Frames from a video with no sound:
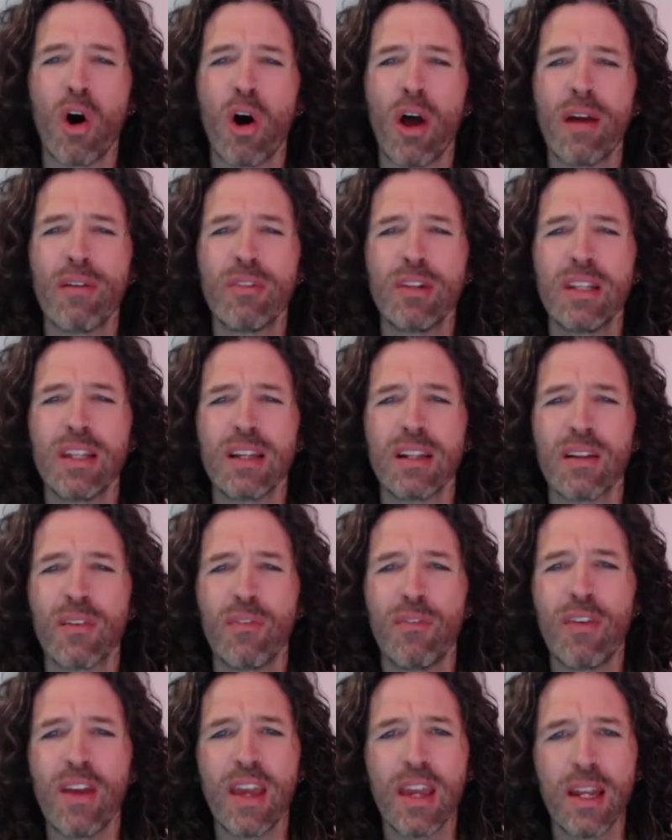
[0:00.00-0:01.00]
everything's
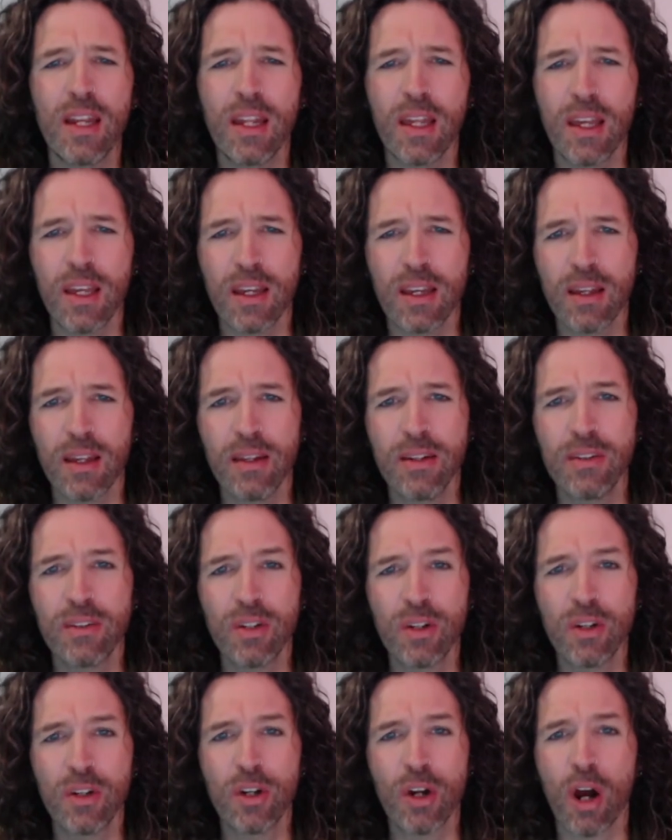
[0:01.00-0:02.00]
fading
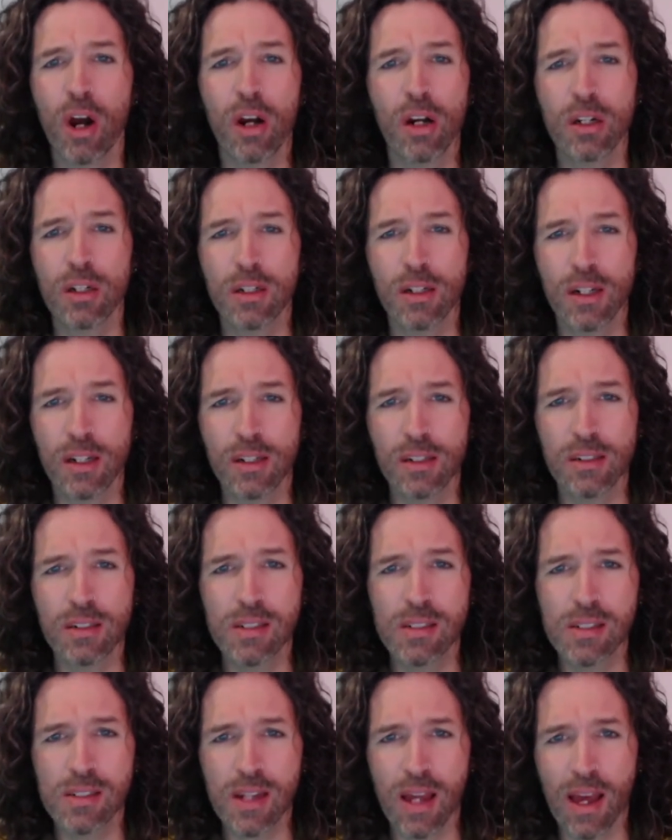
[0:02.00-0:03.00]
into
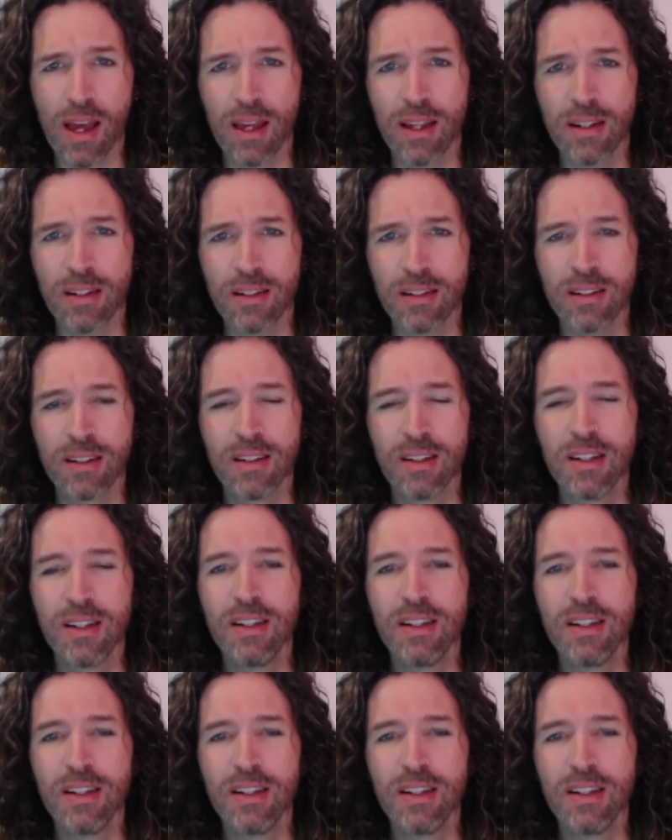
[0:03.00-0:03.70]
darkness, and